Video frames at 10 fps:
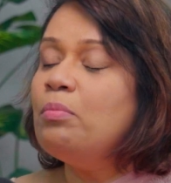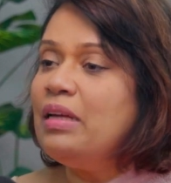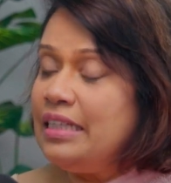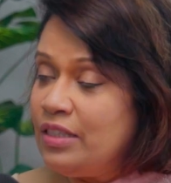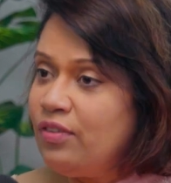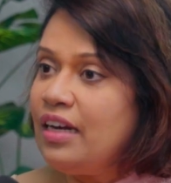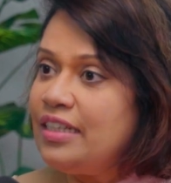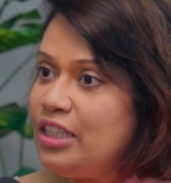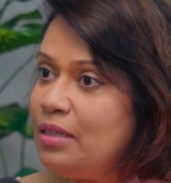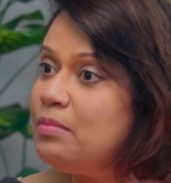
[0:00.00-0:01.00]
the biggest
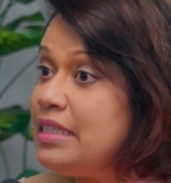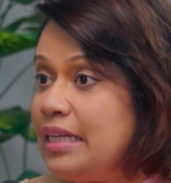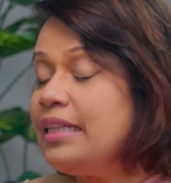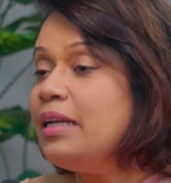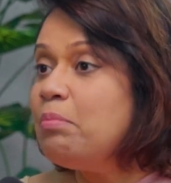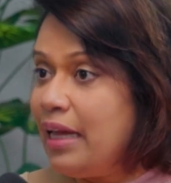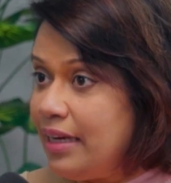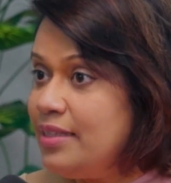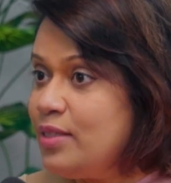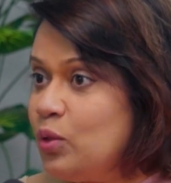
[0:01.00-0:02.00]
financial mistake that
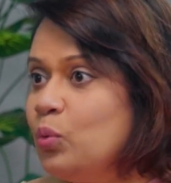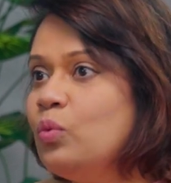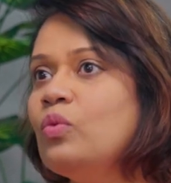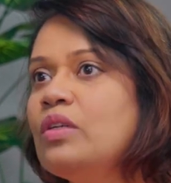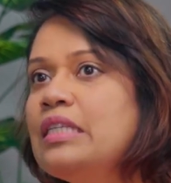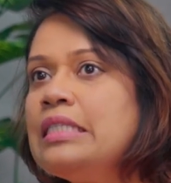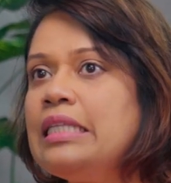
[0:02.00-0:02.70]
parents do is